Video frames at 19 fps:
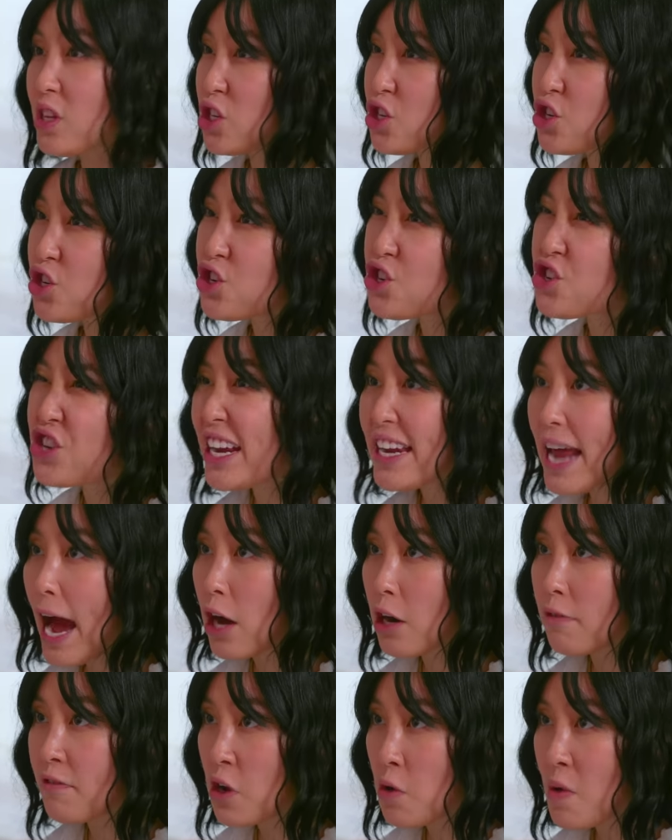the shit
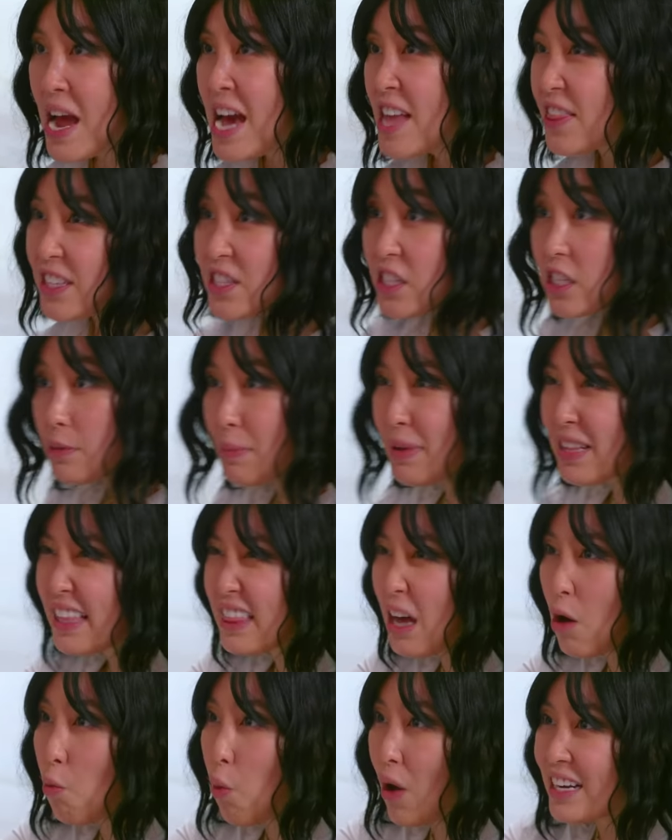out of you. This is gonna be like
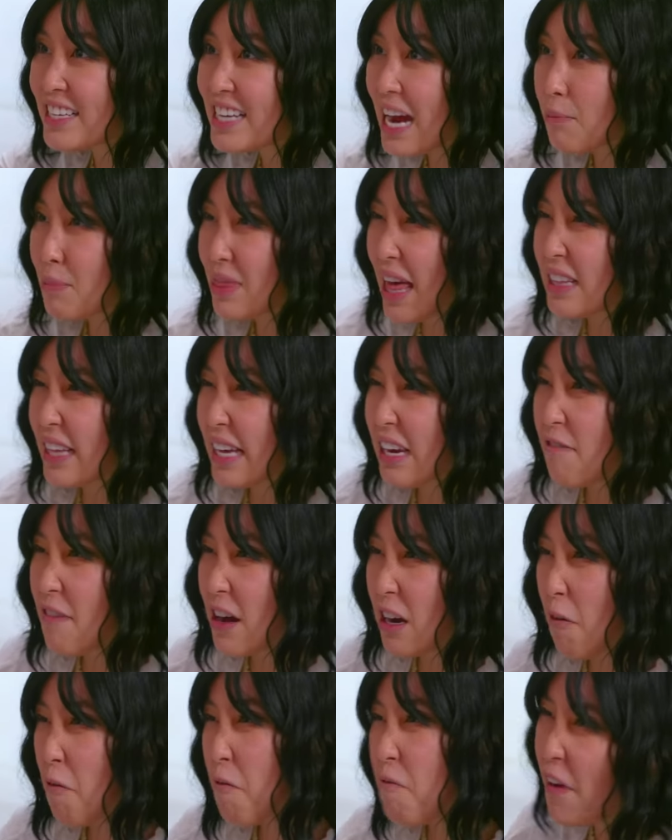that one time when that lady
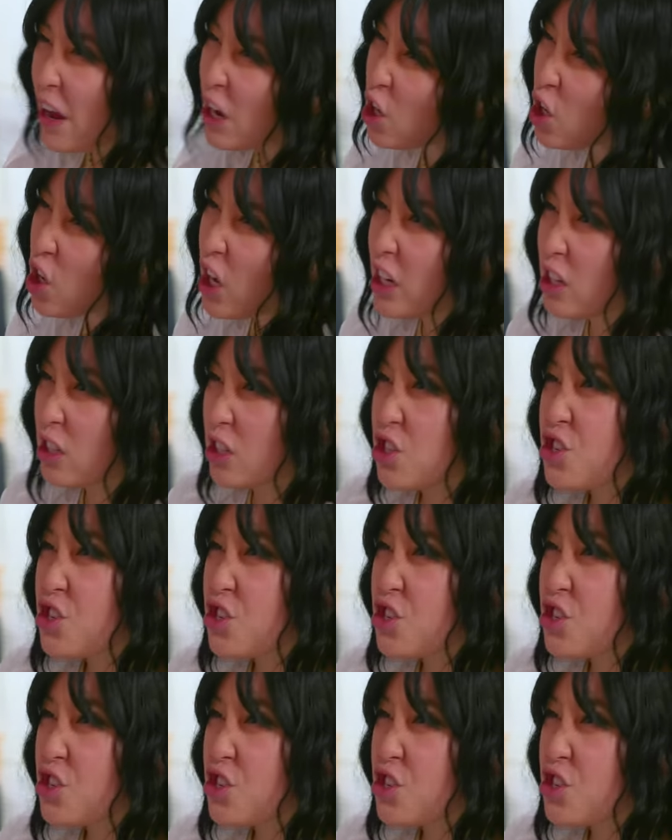found a finger in her